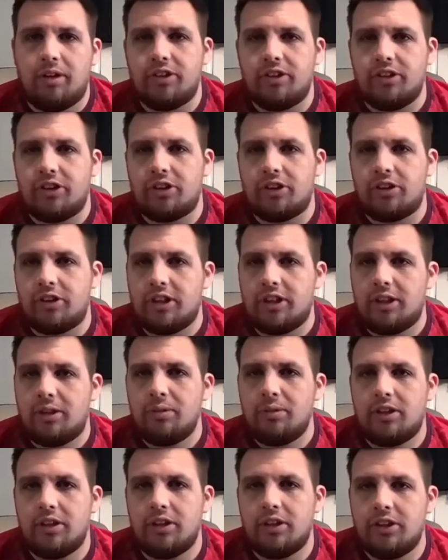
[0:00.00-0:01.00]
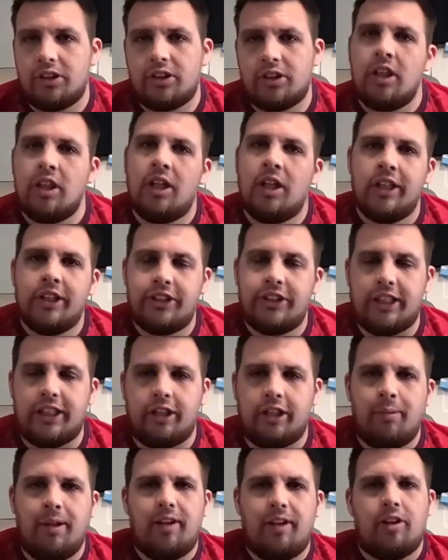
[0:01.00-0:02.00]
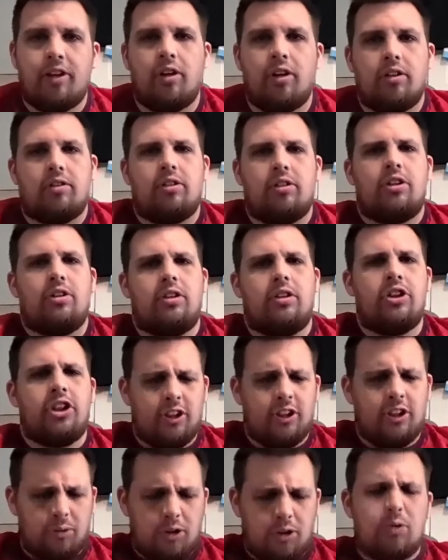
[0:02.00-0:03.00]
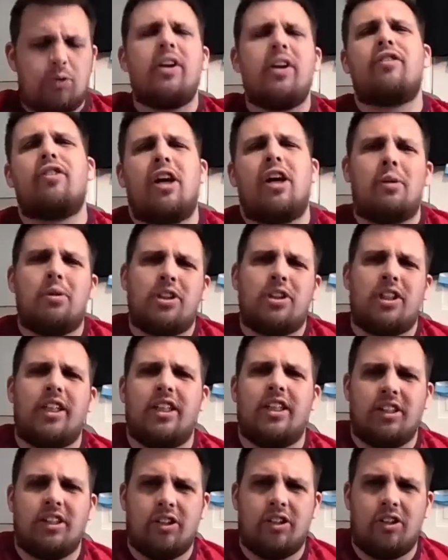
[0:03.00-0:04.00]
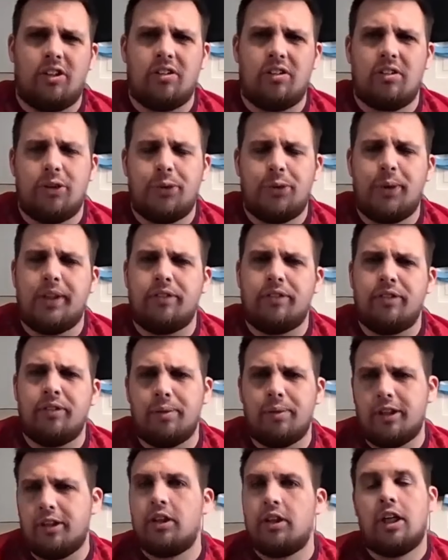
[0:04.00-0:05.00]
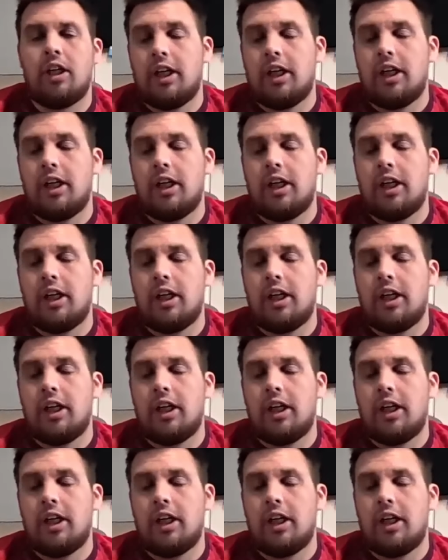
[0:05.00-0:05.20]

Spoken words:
difference sorted out because silly me thought New Zealand was 24 hours ahead, not 12. But